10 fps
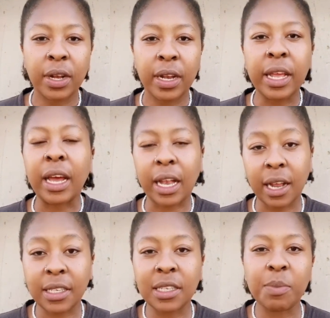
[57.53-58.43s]
yeah,
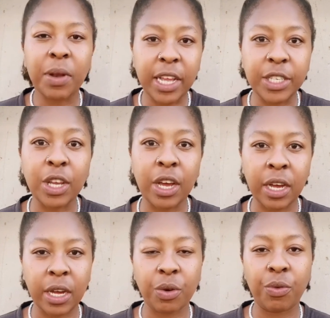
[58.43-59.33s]
classism plays
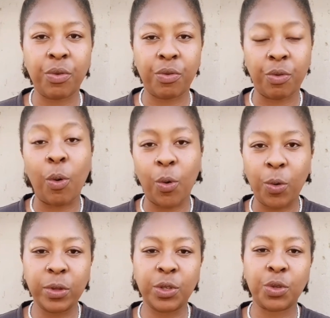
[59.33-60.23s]
a role.
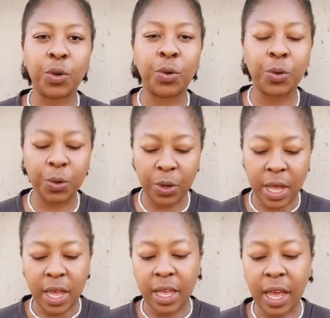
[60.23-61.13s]
So
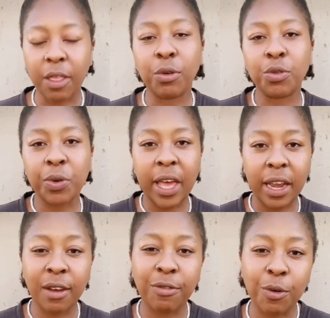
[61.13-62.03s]
yeah, those who can
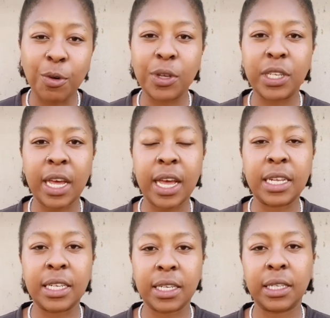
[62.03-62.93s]
afford,
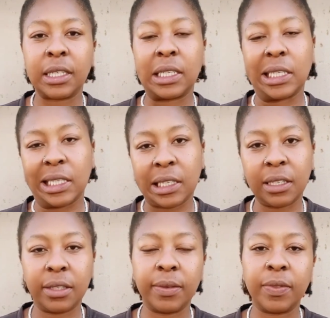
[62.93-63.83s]
and yeah,